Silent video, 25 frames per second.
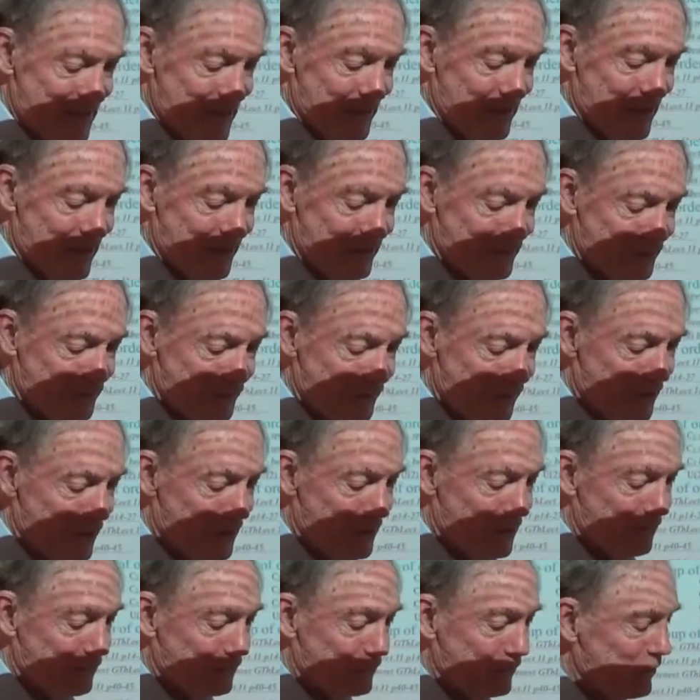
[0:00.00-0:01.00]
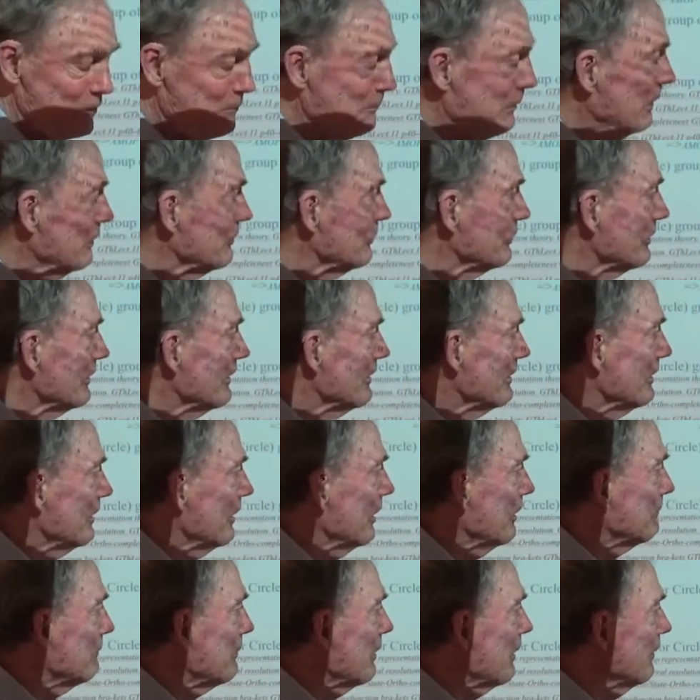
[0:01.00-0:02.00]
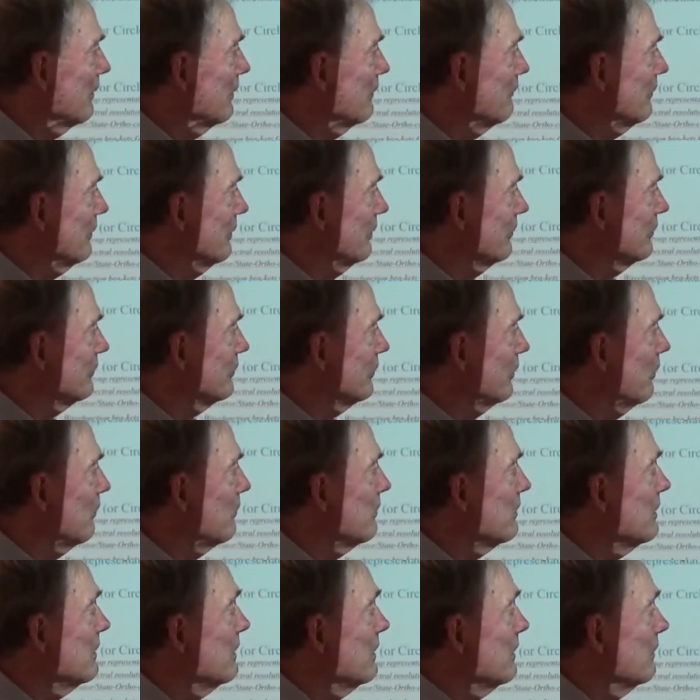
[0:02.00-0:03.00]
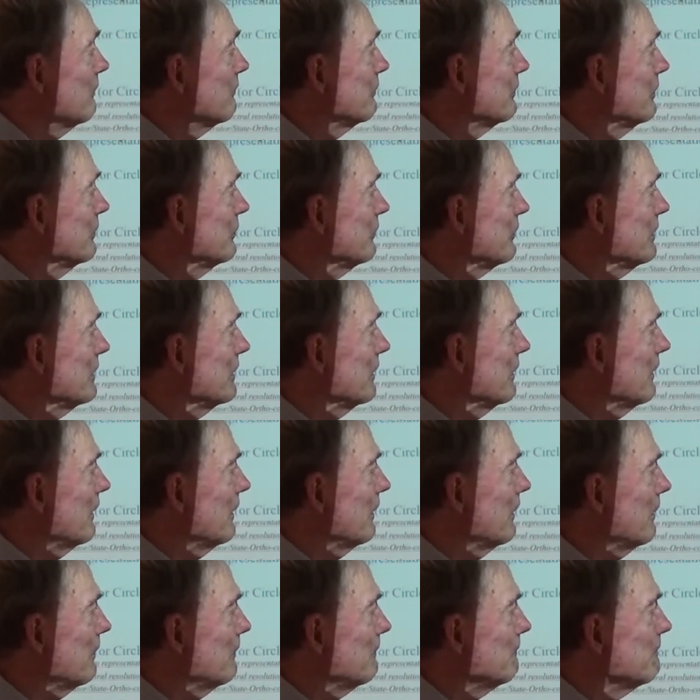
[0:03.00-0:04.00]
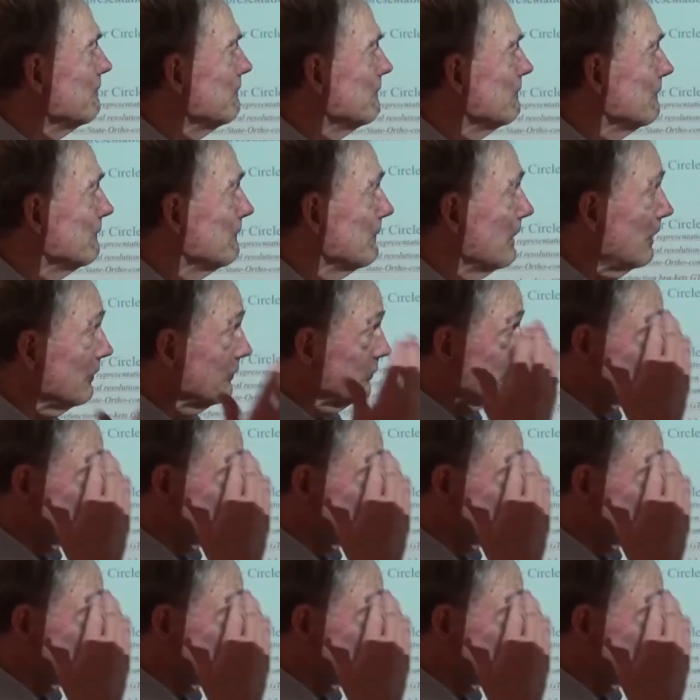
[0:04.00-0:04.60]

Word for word: That's uh, very much a part of this. So first thing um, I'll